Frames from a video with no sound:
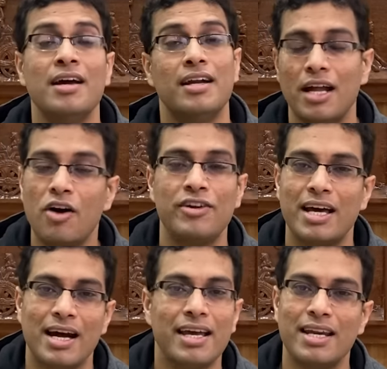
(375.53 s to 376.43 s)
Now we
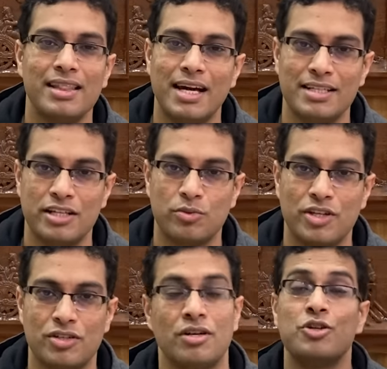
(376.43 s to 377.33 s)
are again in that
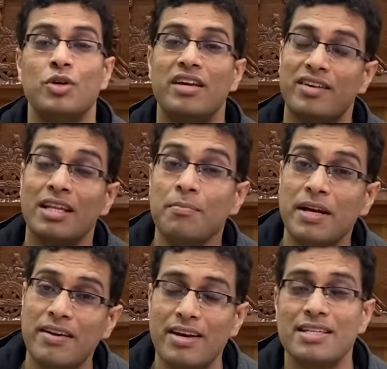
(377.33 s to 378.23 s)
situation. So even the
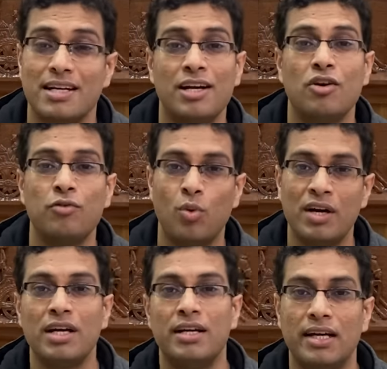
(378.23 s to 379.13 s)
previous run of
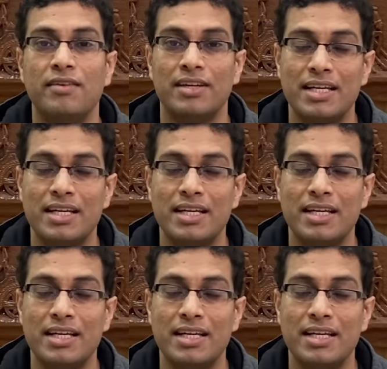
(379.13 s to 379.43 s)
quantitative